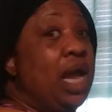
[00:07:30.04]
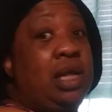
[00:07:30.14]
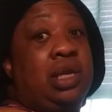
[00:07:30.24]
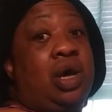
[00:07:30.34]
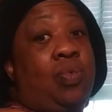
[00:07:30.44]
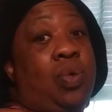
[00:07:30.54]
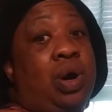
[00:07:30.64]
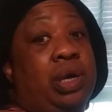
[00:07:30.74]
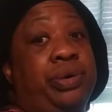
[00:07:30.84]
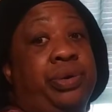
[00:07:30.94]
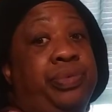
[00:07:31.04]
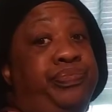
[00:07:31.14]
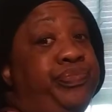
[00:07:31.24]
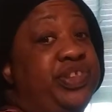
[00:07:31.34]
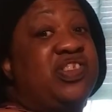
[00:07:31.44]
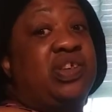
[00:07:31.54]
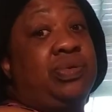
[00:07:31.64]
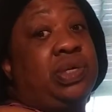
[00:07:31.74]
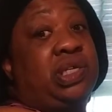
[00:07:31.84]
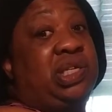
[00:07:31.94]
I love water.
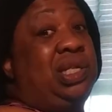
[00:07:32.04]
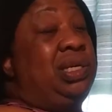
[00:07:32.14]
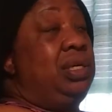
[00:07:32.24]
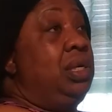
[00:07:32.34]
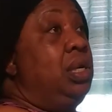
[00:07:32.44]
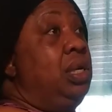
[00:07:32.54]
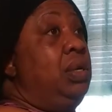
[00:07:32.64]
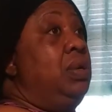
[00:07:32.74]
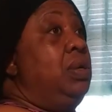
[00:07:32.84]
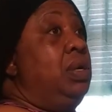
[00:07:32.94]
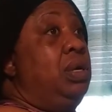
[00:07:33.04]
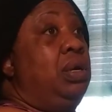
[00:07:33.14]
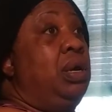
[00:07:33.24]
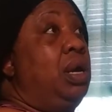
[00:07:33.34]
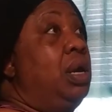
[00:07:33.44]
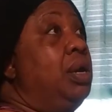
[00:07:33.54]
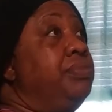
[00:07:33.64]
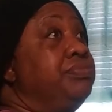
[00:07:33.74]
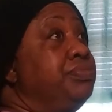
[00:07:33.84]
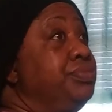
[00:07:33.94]
Seriously.
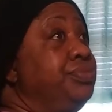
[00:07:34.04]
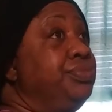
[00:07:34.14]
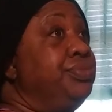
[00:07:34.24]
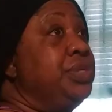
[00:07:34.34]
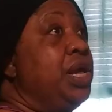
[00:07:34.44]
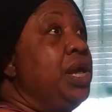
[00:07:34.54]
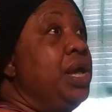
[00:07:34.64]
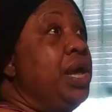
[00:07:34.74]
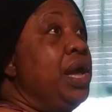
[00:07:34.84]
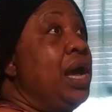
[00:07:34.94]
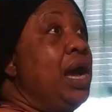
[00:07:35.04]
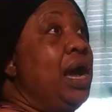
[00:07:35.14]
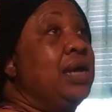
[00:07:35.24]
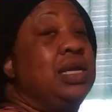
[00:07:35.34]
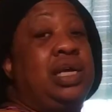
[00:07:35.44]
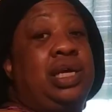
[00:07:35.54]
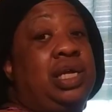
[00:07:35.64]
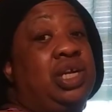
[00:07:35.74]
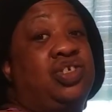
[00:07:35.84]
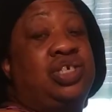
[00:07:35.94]
Um I can get
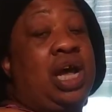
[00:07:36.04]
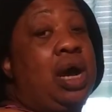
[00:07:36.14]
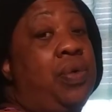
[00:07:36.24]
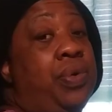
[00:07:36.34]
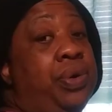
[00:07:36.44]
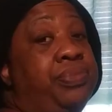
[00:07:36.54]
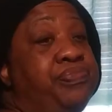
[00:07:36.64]
in the shower.